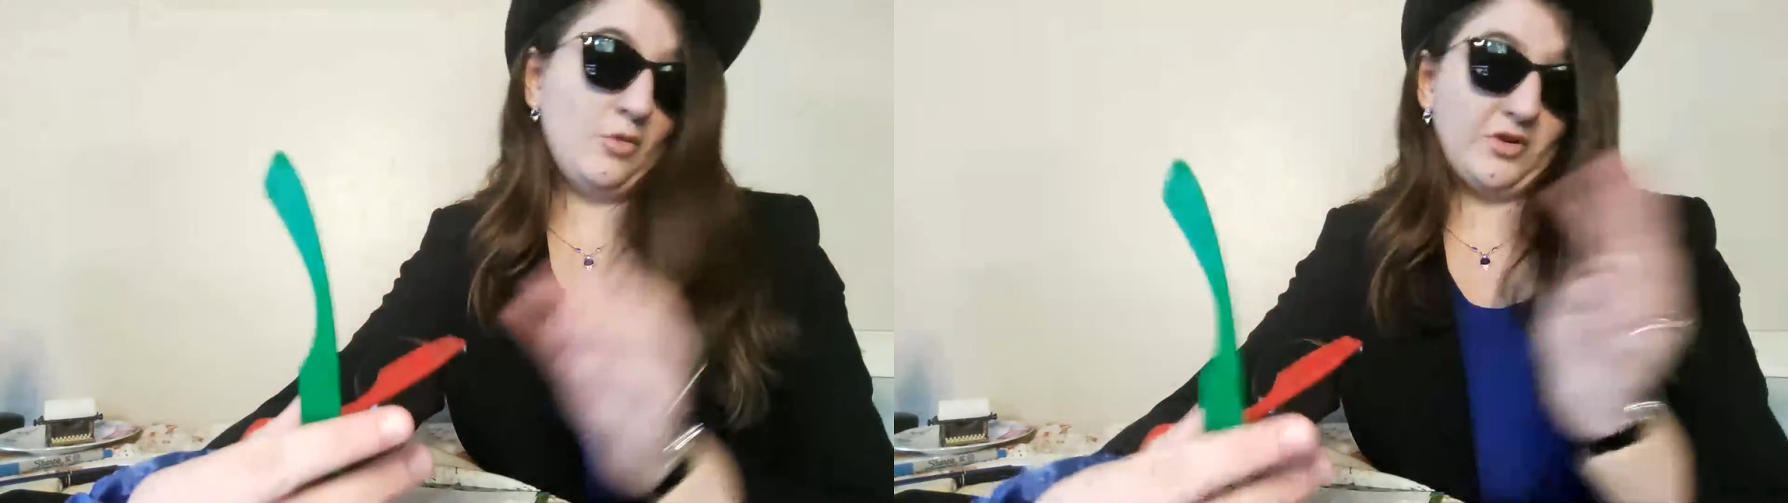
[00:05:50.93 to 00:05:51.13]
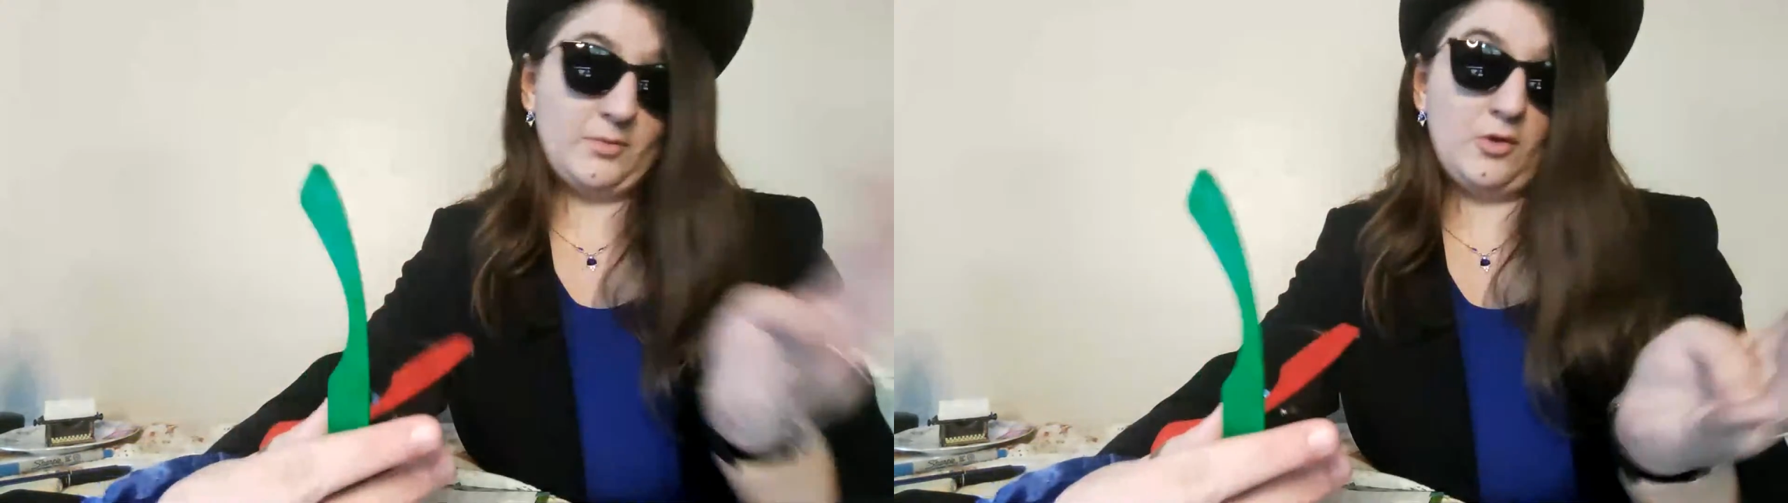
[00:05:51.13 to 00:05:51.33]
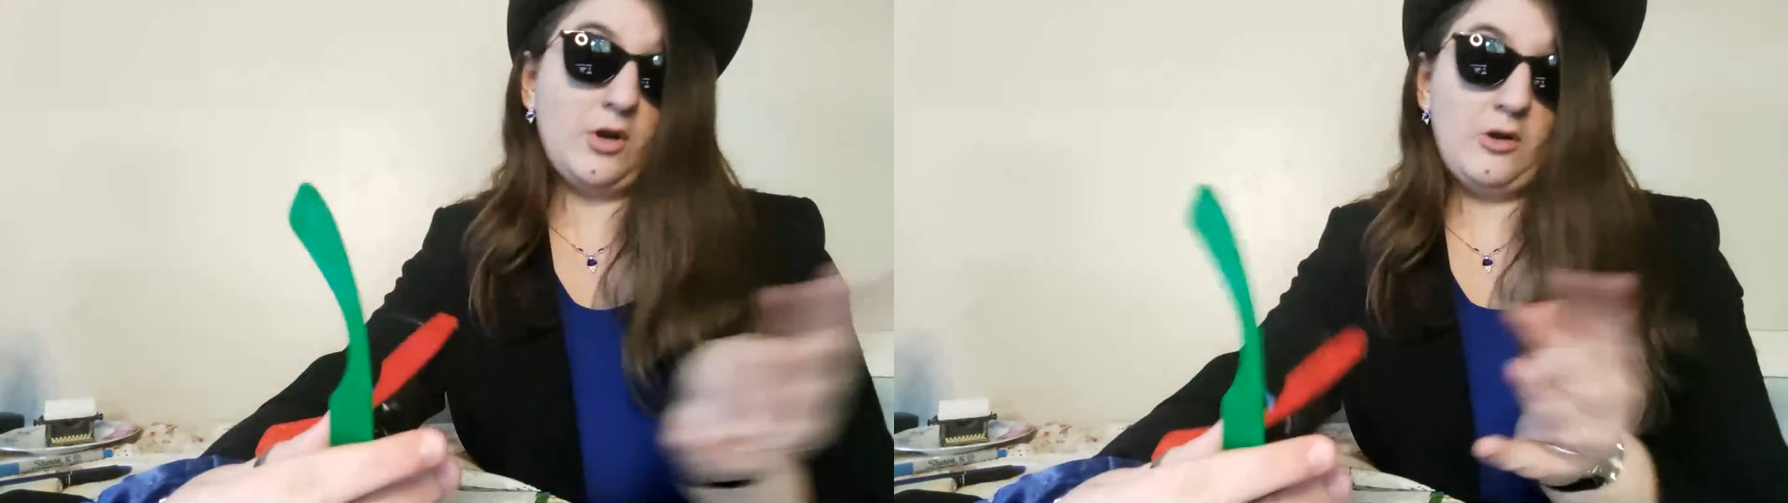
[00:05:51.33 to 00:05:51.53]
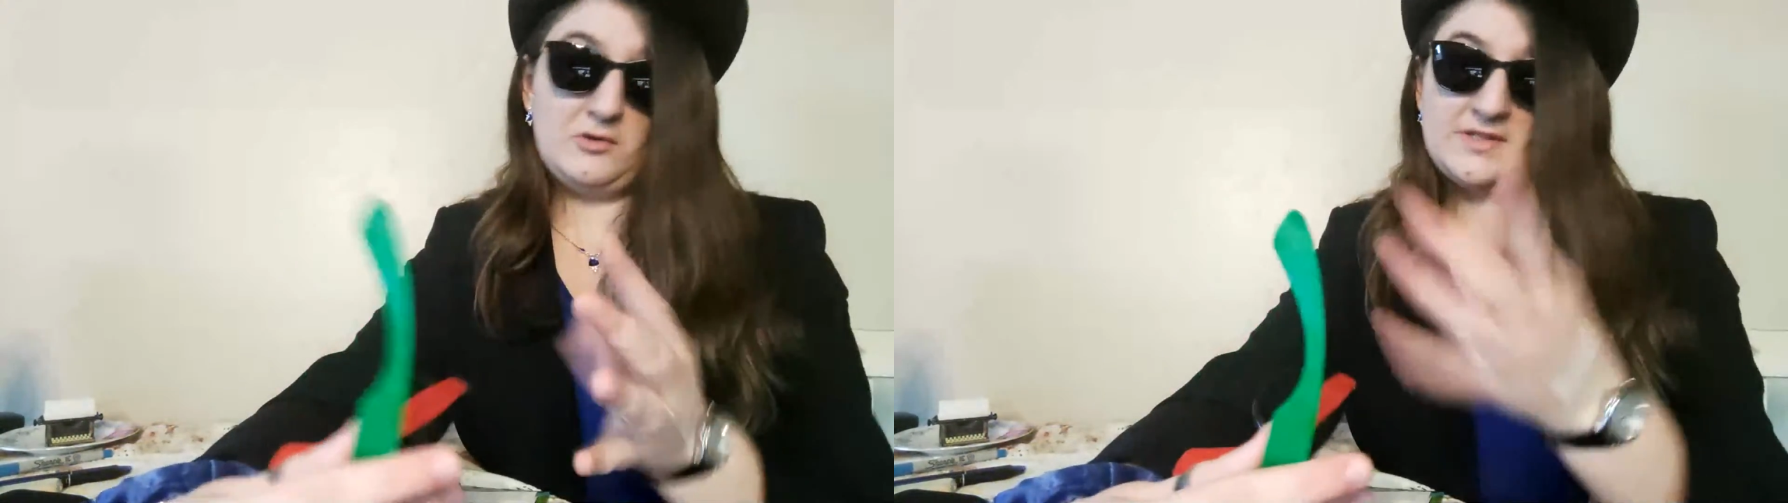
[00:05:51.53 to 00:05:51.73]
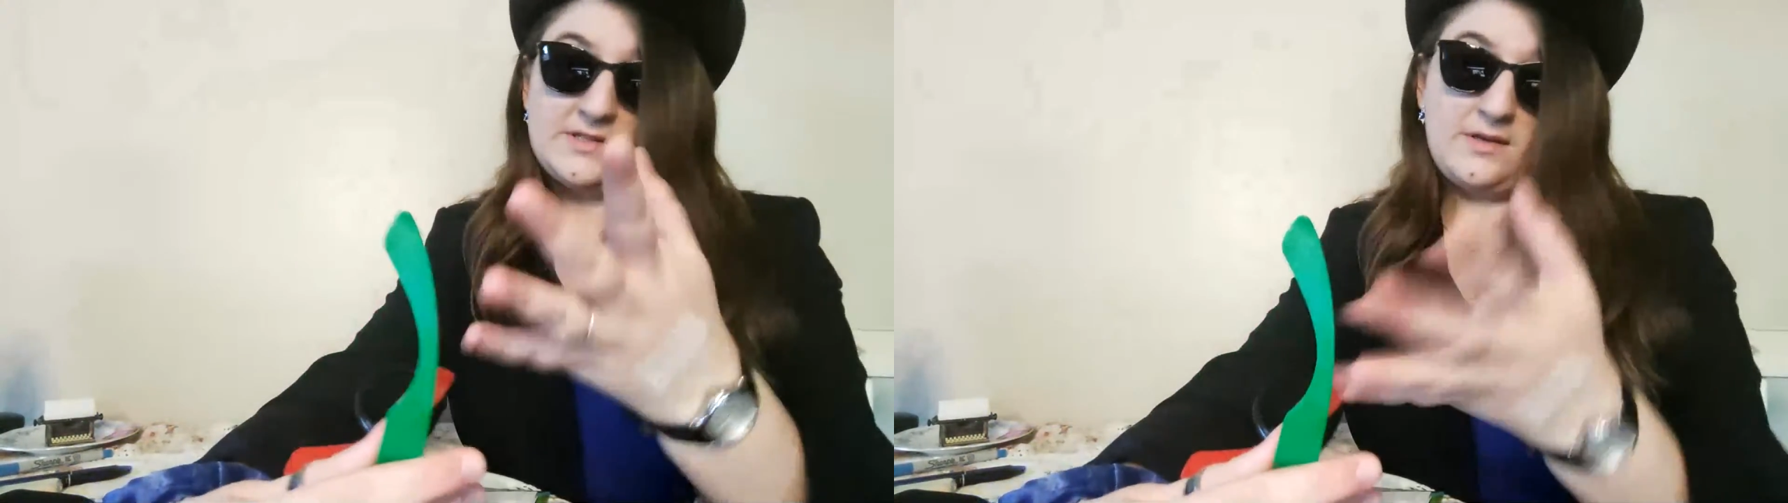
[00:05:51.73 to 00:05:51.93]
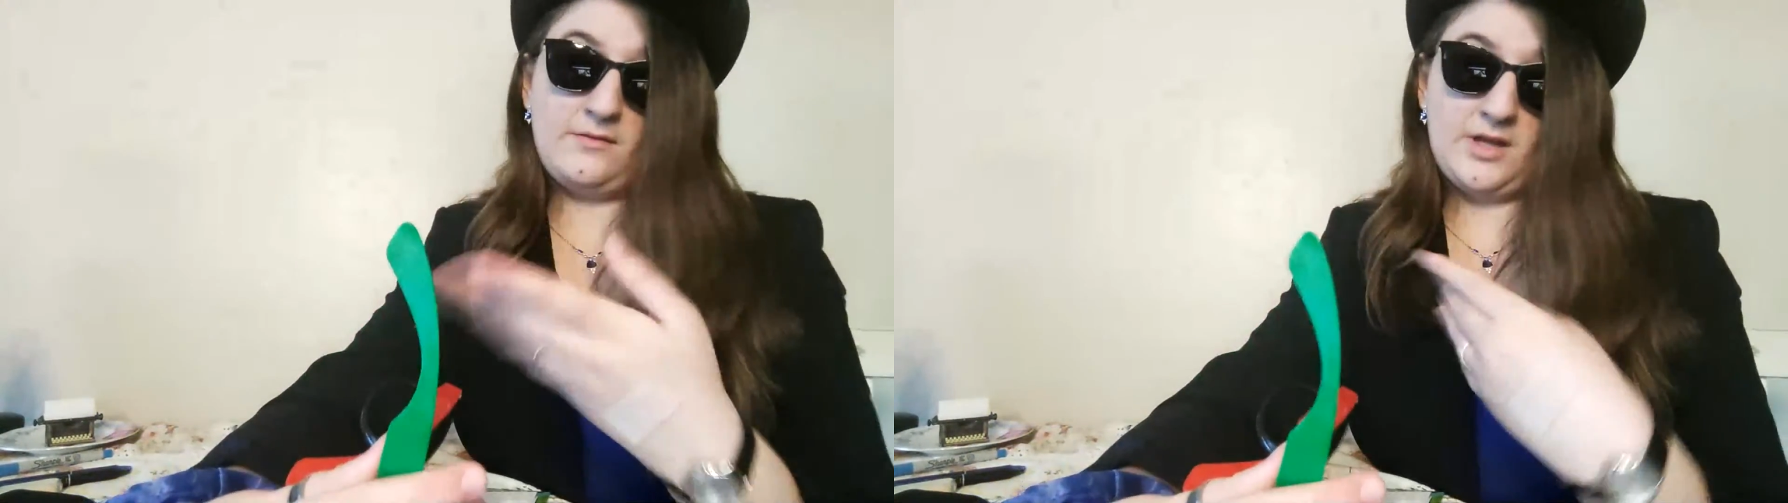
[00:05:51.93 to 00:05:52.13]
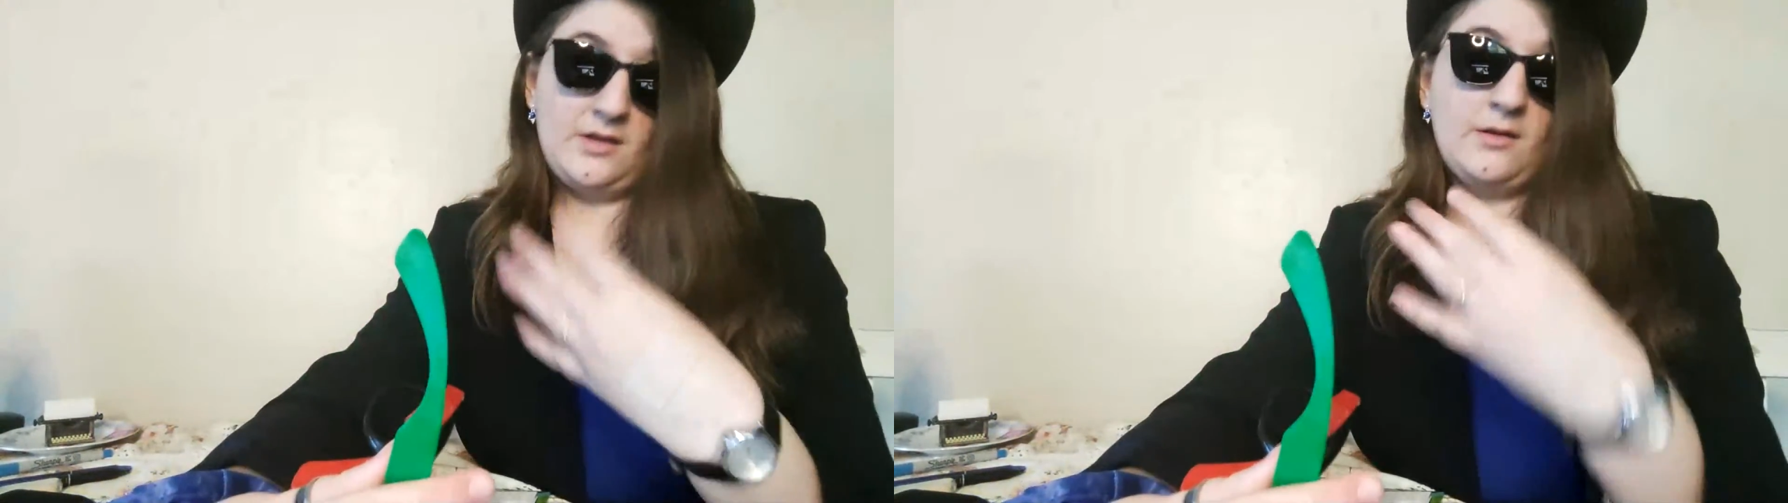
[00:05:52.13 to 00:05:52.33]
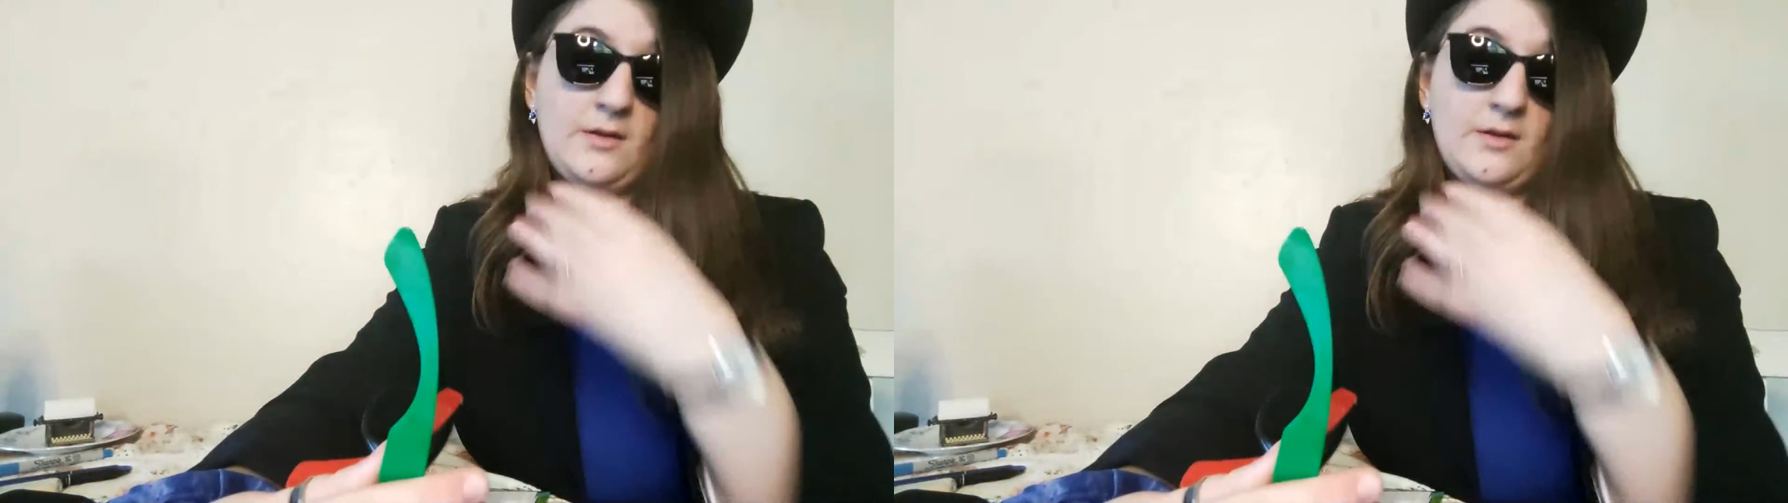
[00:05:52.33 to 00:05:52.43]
multiple coats of it,